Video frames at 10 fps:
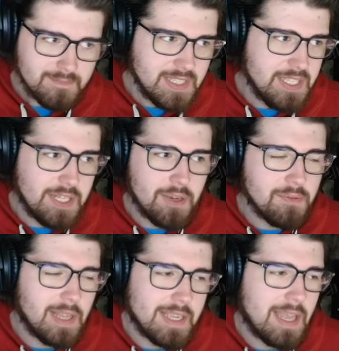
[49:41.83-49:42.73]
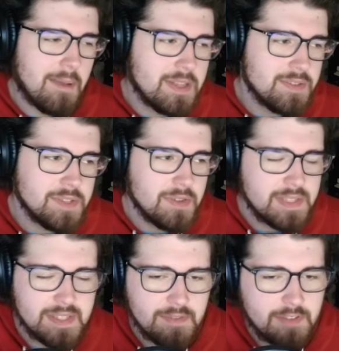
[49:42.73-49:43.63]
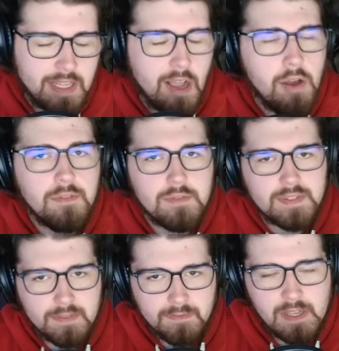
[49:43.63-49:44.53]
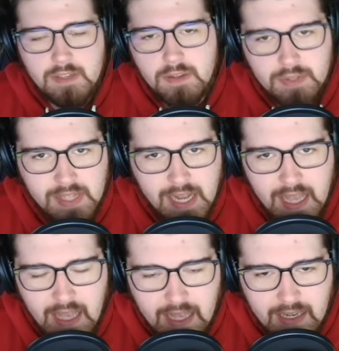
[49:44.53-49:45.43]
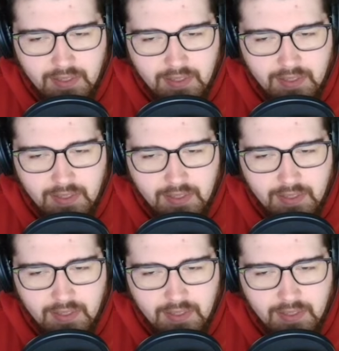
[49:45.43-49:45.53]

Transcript: you know, like, I mean, there's all these different, like, hundreds of failures that I had.